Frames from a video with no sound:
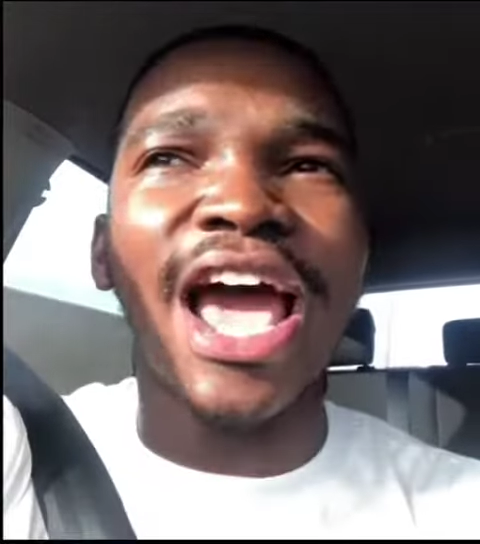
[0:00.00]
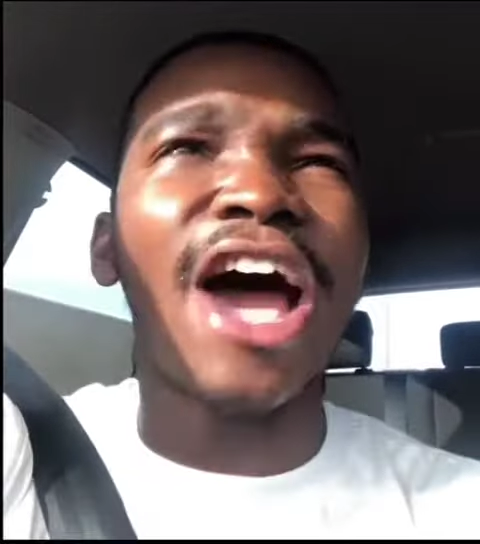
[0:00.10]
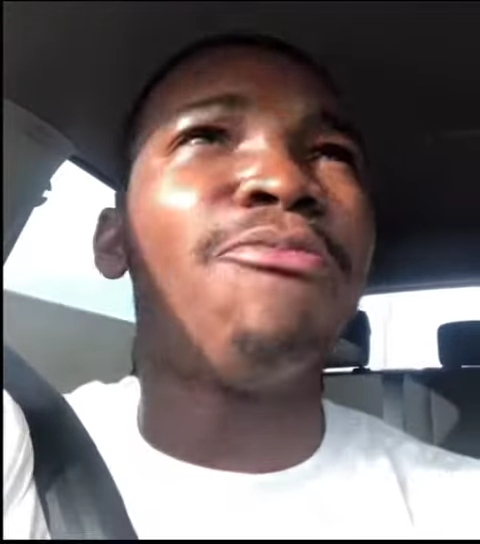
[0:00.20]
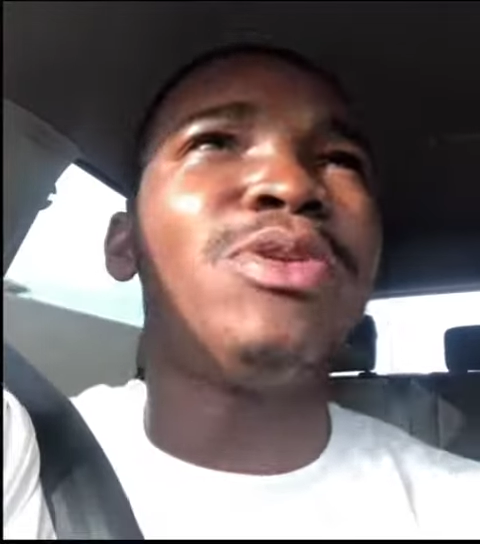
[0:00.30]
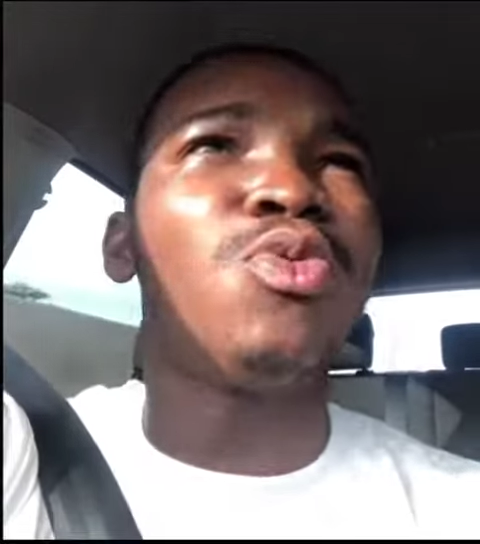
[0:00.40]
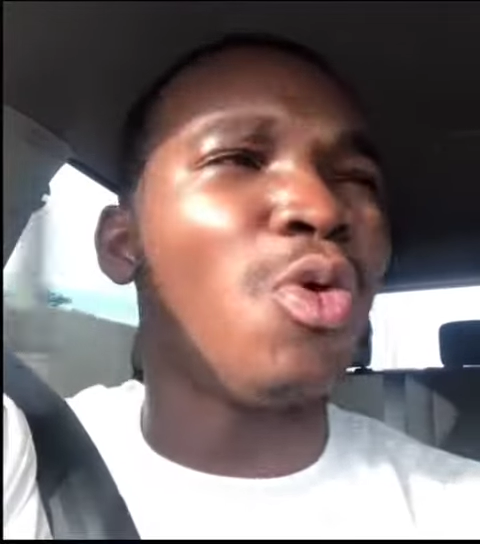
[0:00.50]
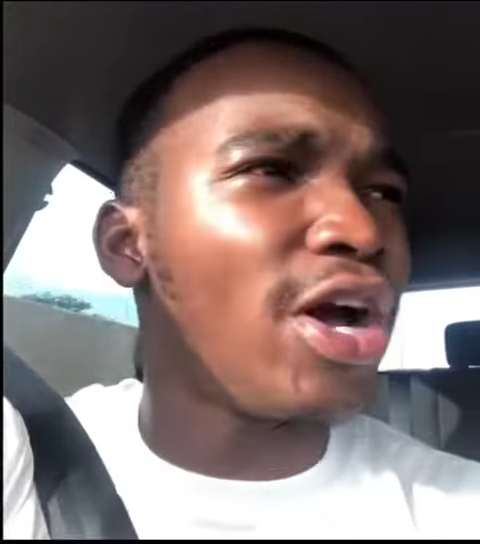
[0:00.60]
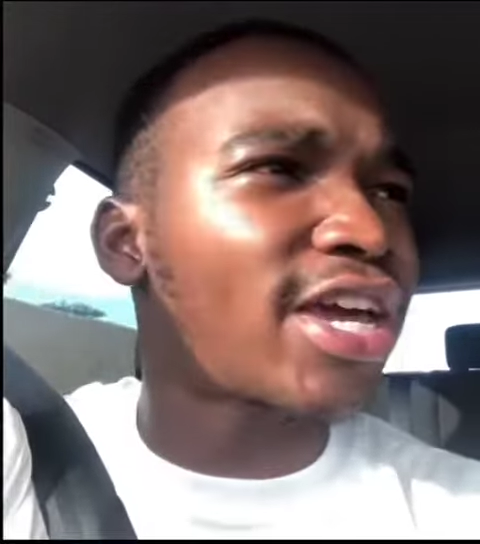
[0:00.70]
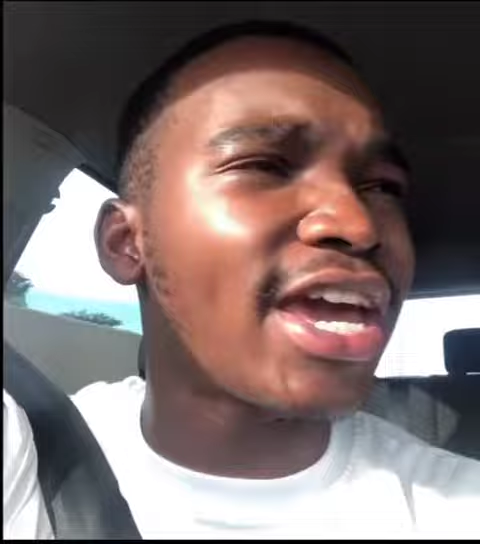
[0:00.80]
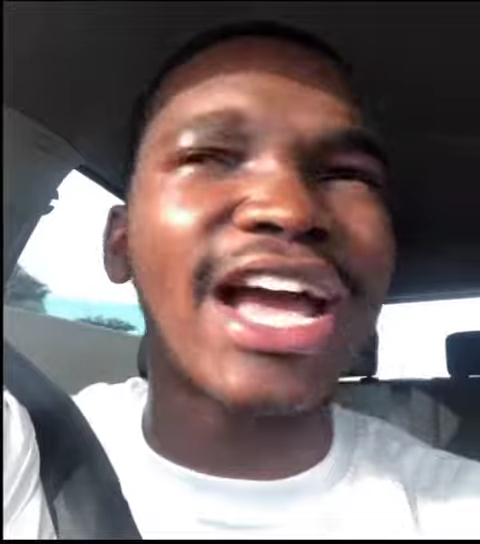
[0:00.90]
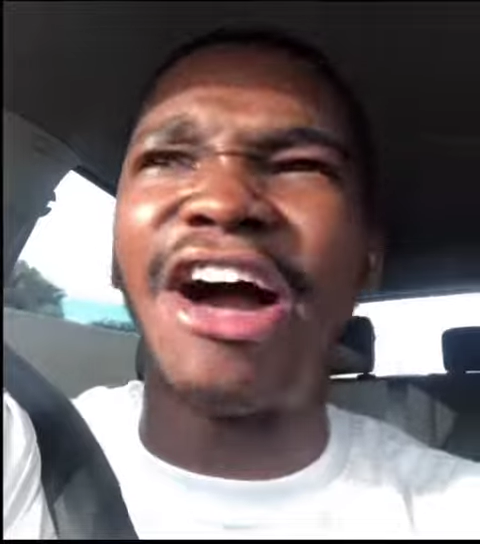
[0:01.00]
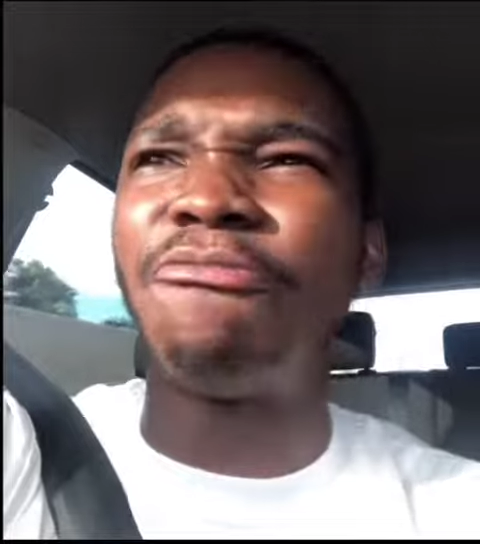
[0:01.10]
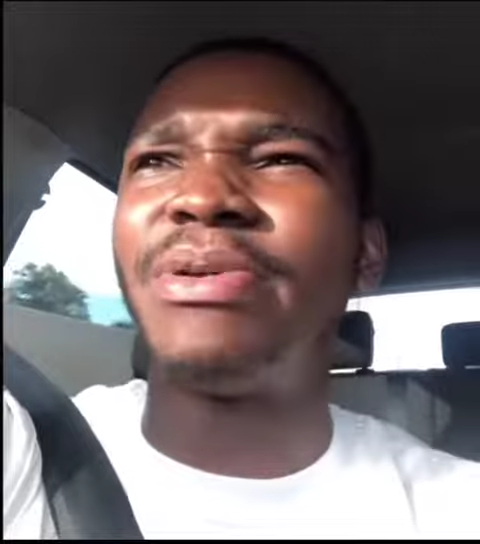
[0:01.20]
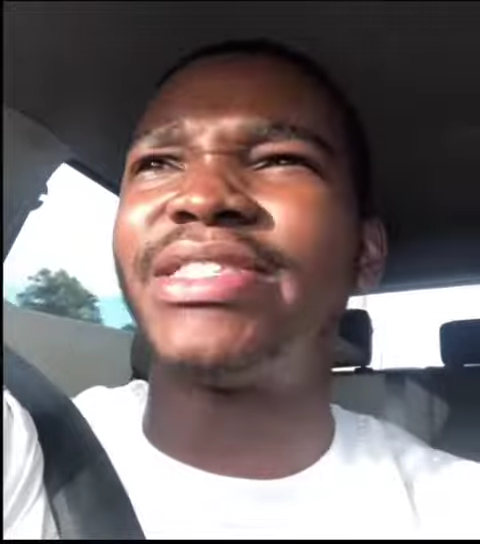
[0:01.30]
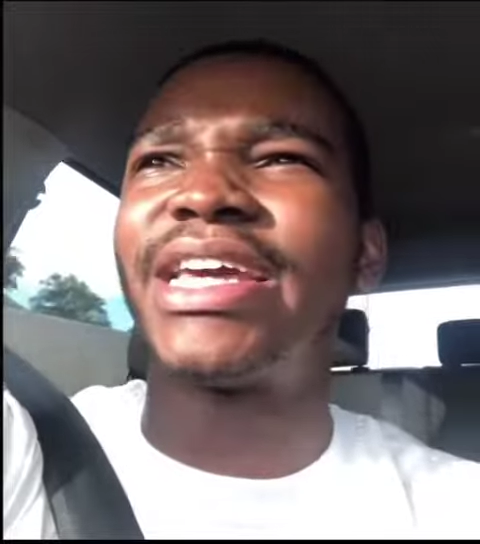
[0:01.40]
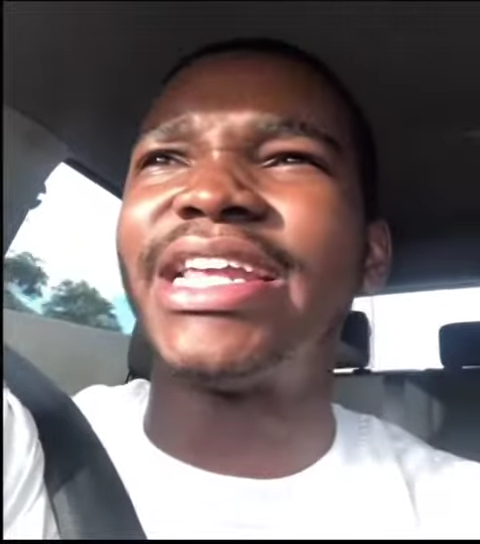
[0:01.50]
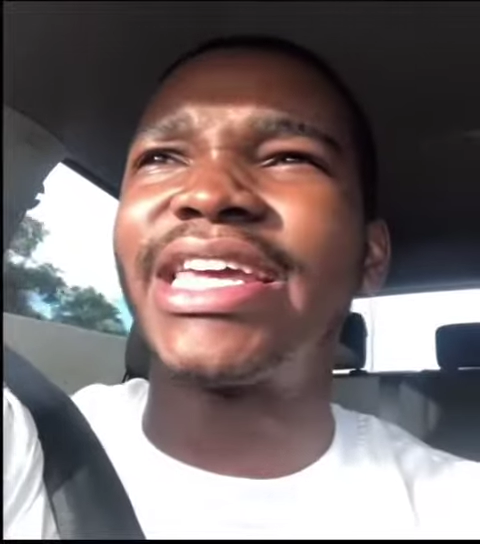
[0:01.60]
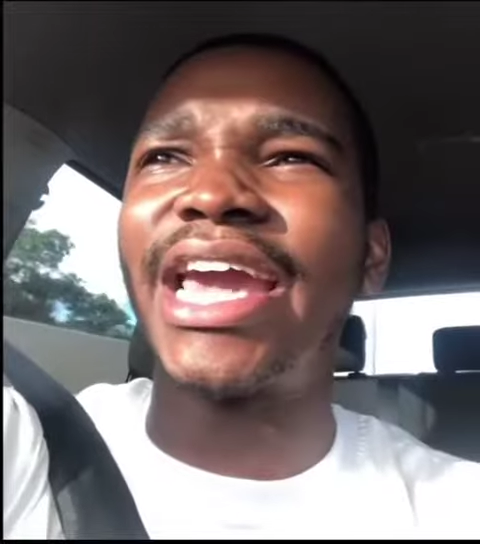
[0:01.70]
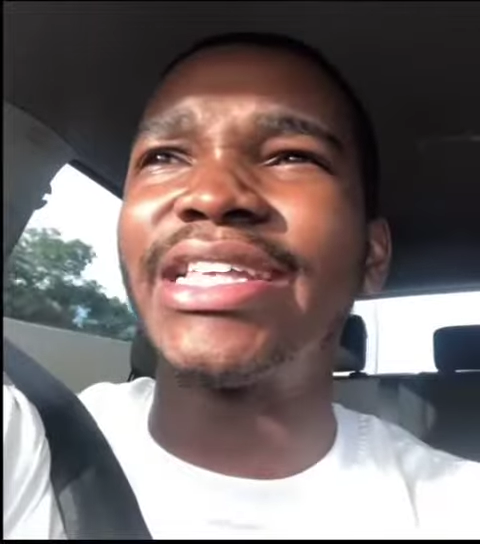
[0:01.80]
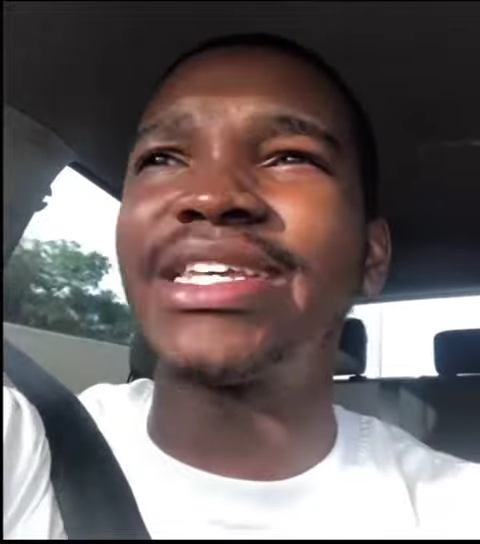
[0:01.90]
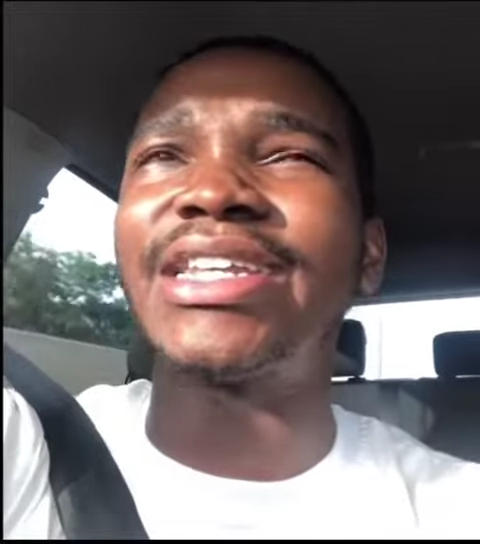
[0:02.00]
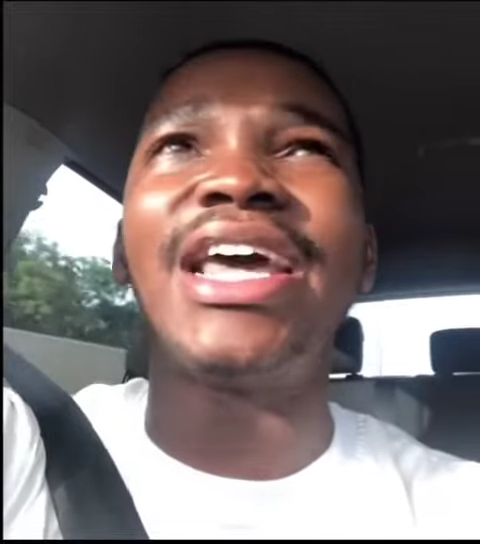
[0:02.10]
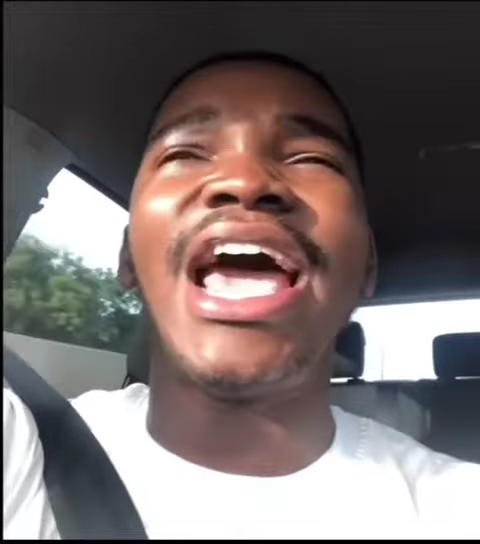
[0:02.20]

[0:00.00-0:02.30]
I've been working, I've been dedicated,